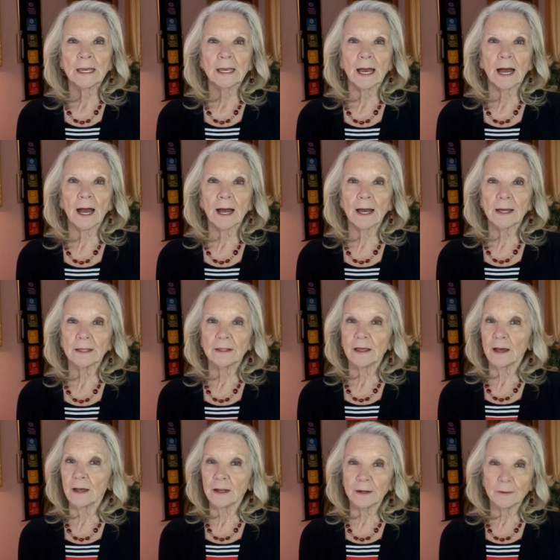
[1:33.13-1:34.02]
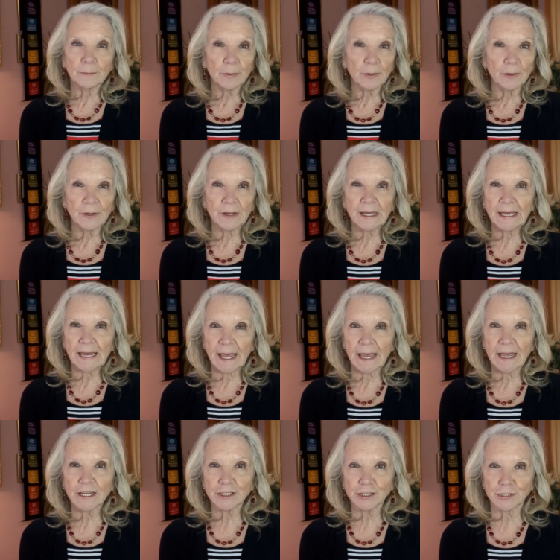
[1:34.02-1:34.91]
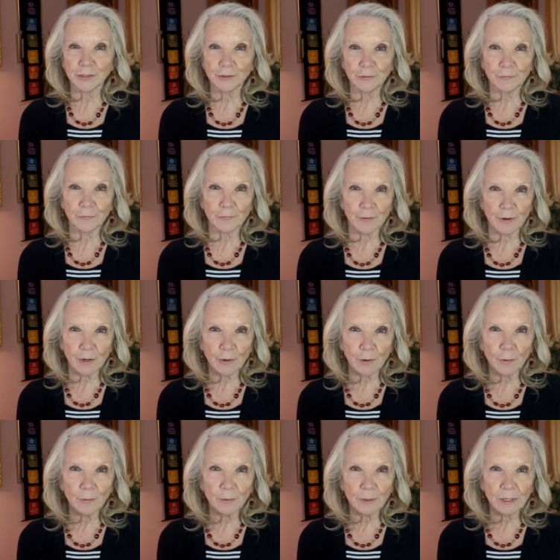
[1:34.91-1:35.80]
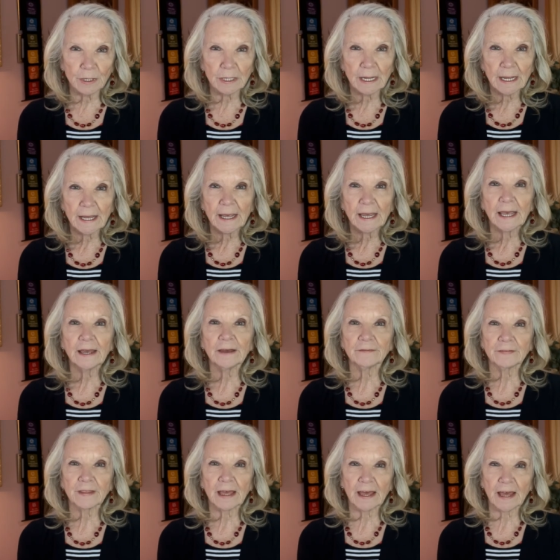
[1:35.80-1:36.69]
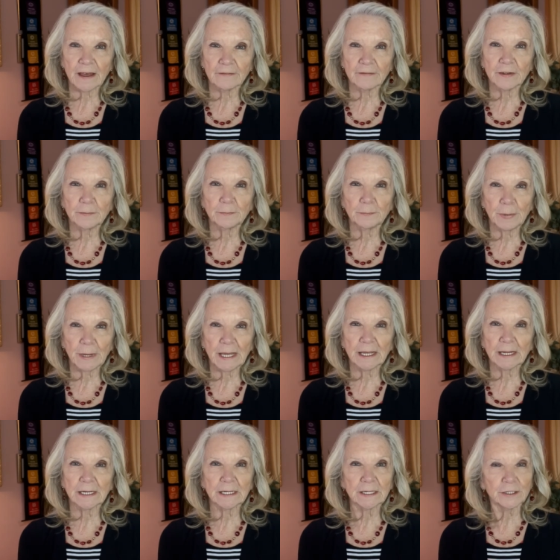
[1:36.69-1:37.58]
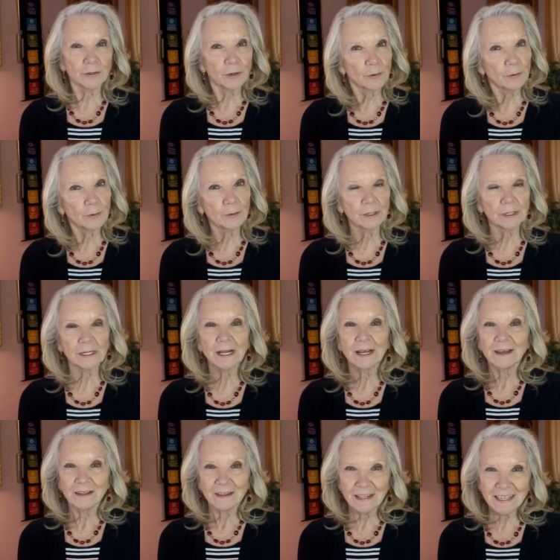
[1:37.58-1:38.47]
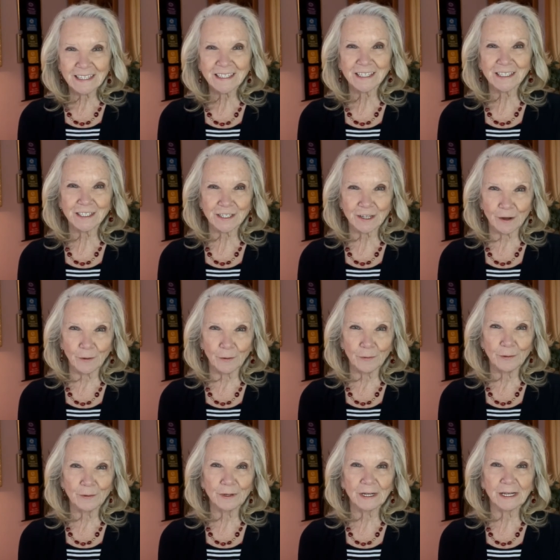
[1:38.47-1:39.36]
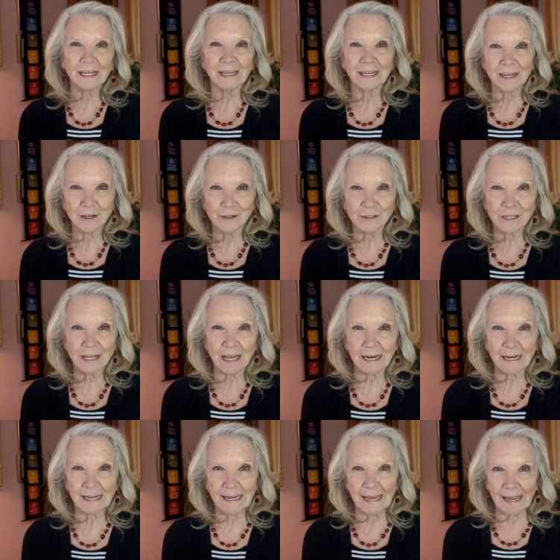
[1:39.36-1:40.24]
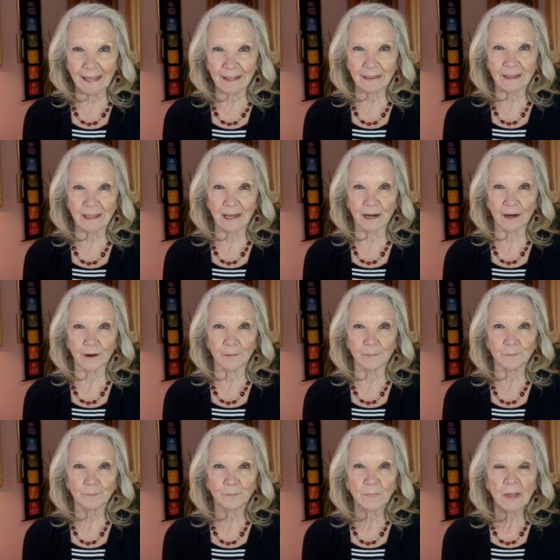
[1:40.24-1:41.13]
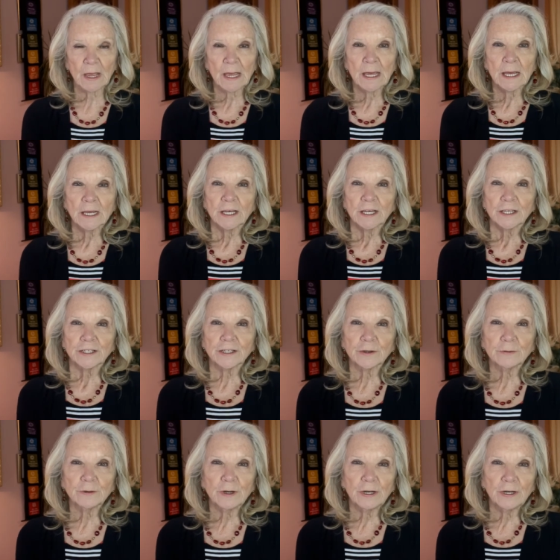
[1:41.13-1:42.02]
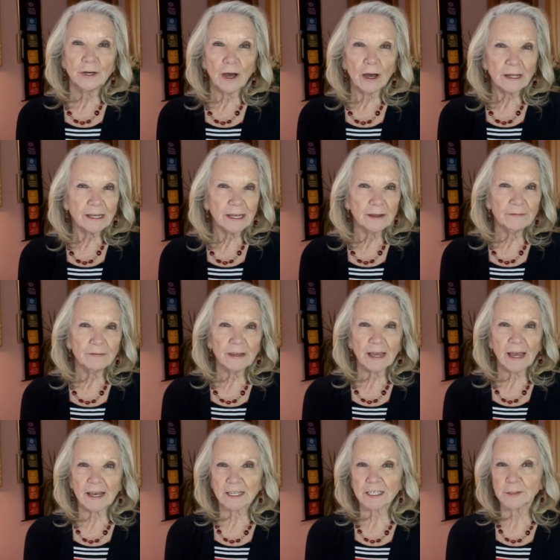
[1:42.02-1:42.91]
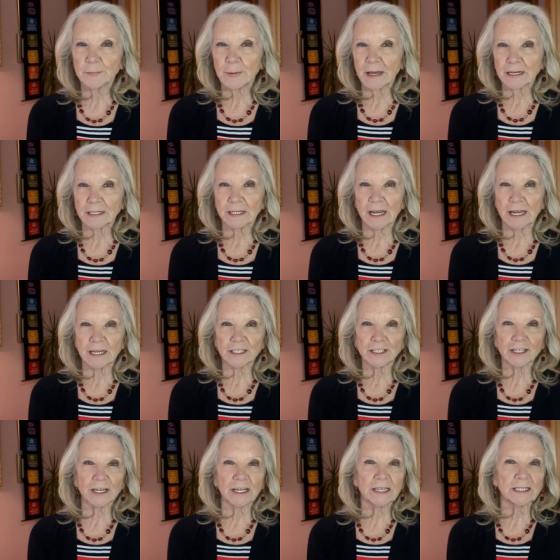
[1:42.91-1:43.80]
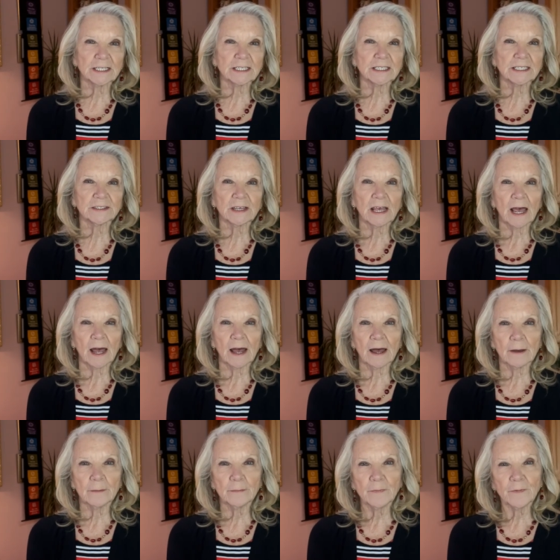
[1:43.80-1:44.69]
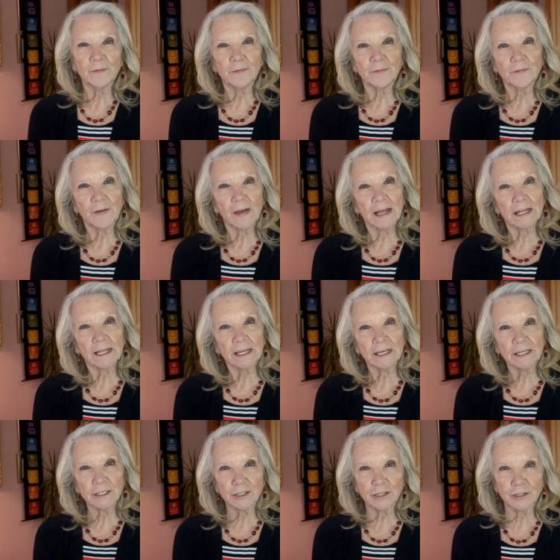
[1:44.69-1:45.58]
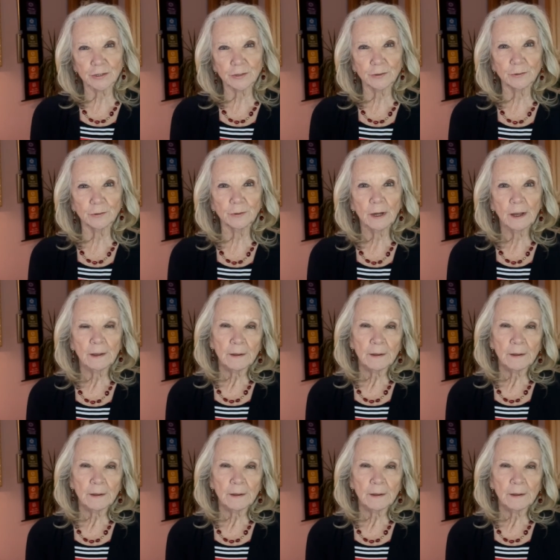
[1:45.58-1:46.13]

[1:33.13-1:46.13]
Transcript: Uh, an employee can't shoot for a goal if they haven't been told this is the goal and here's how to get there. So, not giving expectations, um, failing to